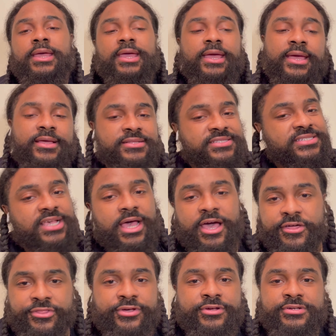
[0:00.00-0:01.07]
and to
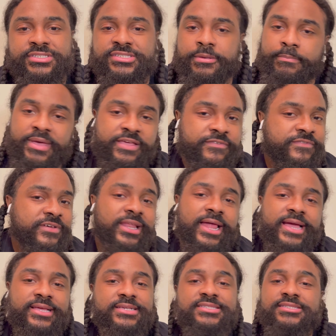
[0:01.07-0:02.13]
others it may feel
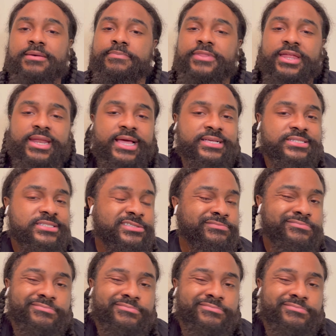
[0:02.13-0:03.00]
like it's something that's